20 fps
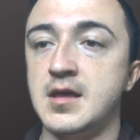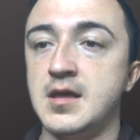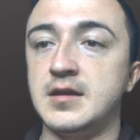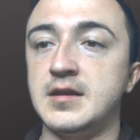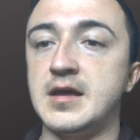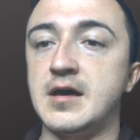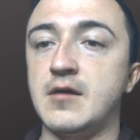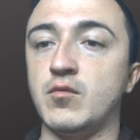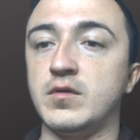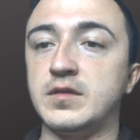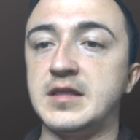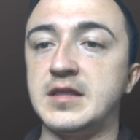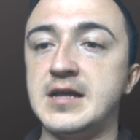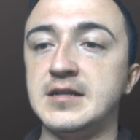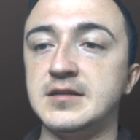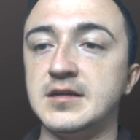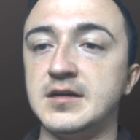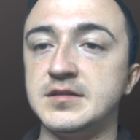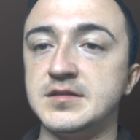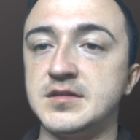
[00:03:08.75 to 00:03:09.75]
Now what
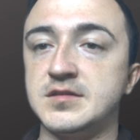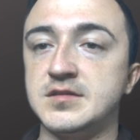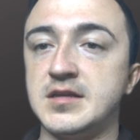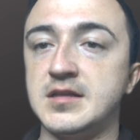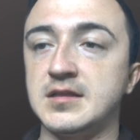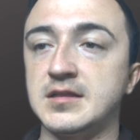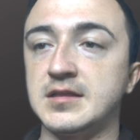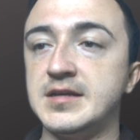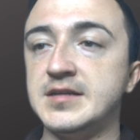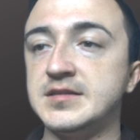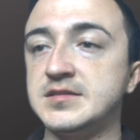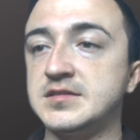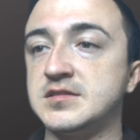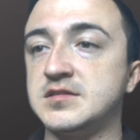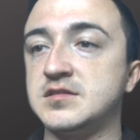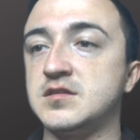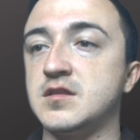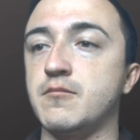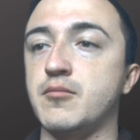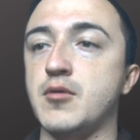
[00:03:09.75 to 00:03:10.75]
that does is it
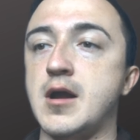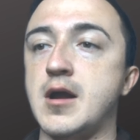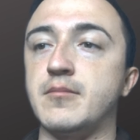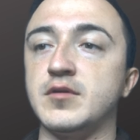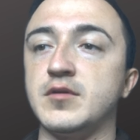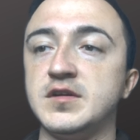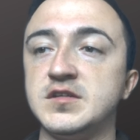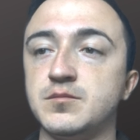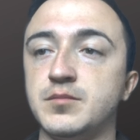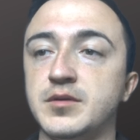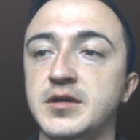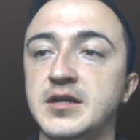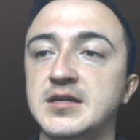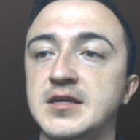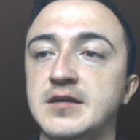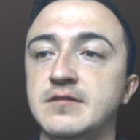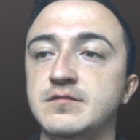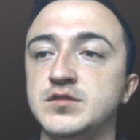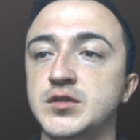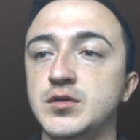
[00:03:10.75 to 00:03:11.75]
lists the properties, but it
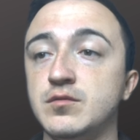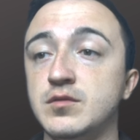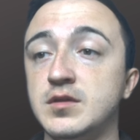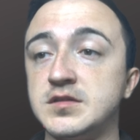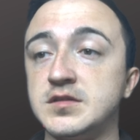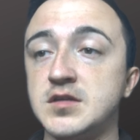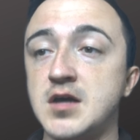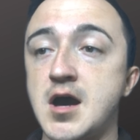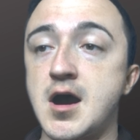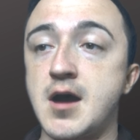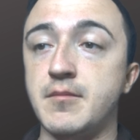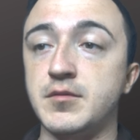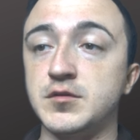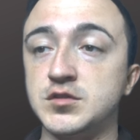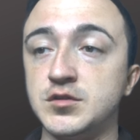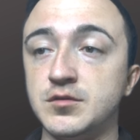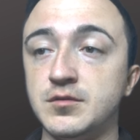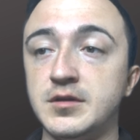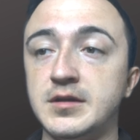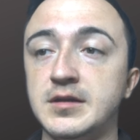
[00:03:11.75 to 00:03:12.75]
gives you this
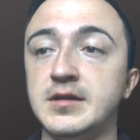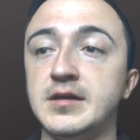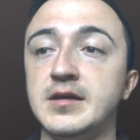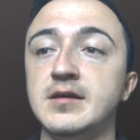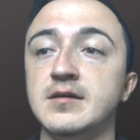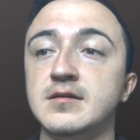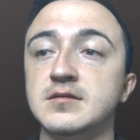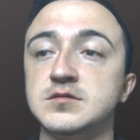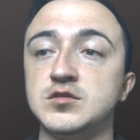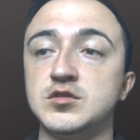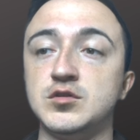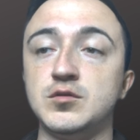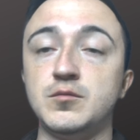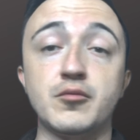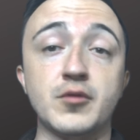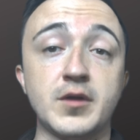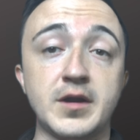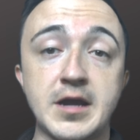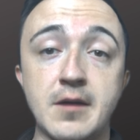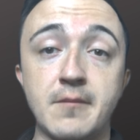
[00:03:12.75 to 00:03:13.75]
opportunity to
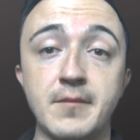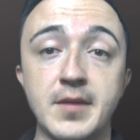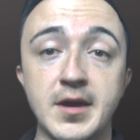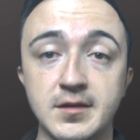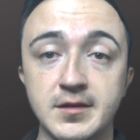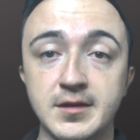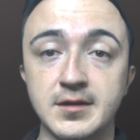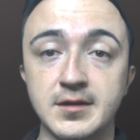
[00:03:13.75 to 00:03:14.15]
print out mailing